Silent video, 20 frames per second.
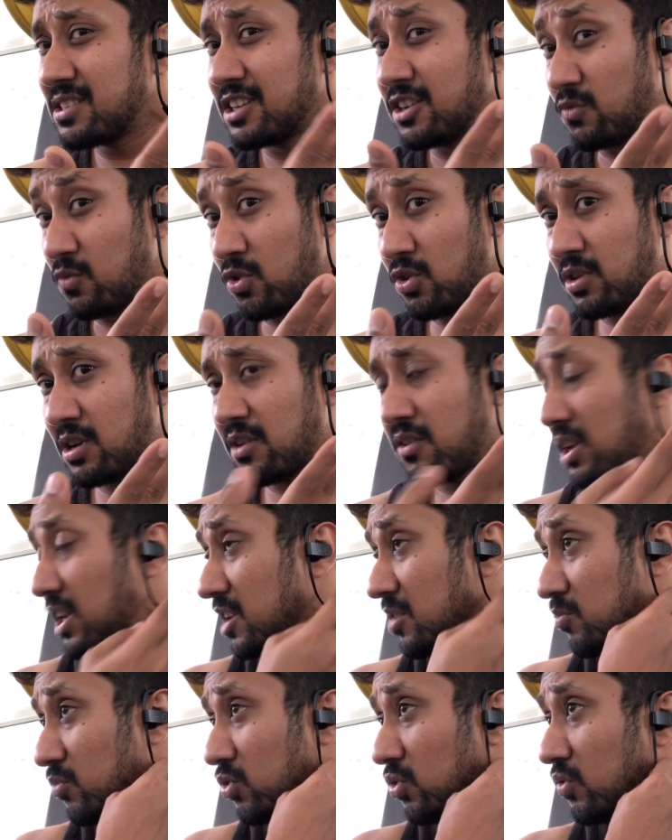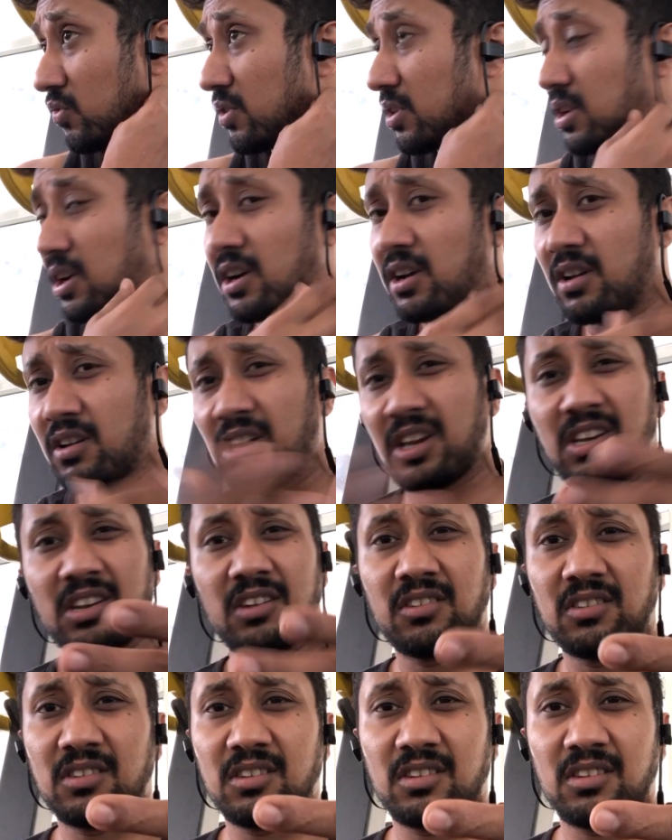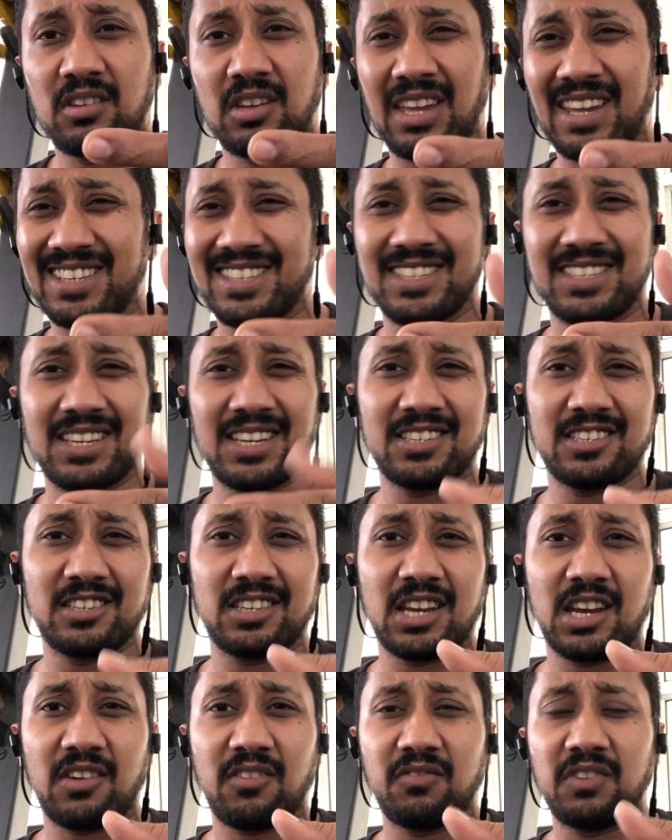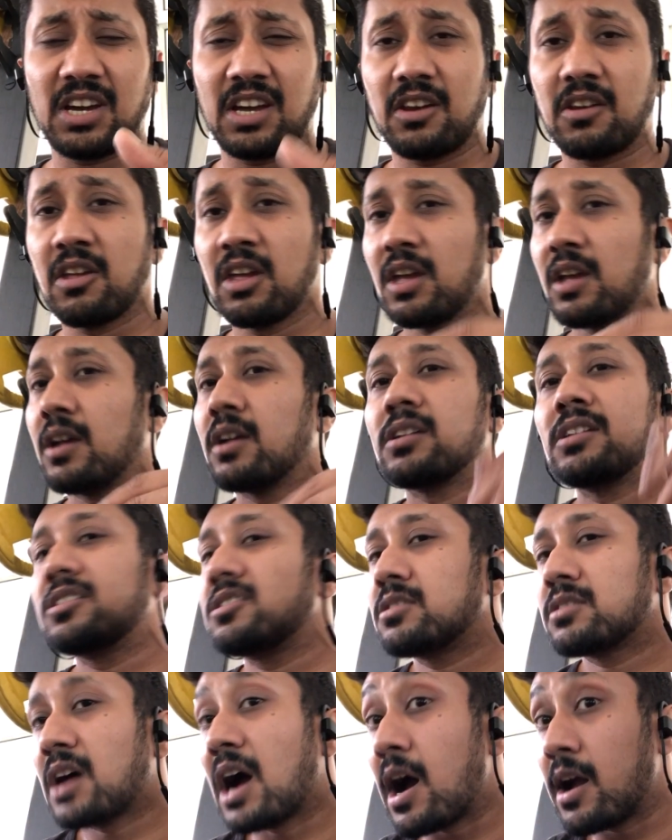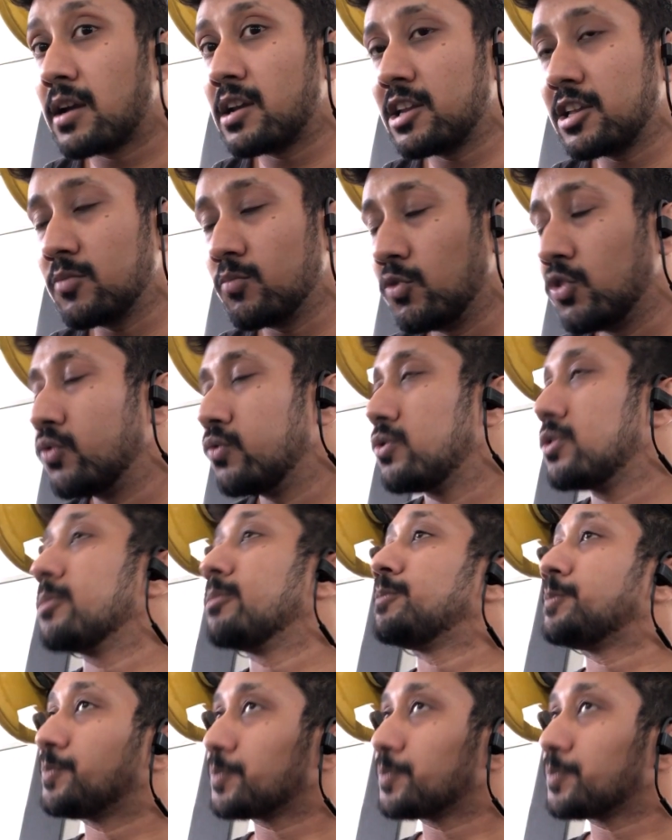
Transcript: It won't really move. And in the exercises that I've done, this hardly moves.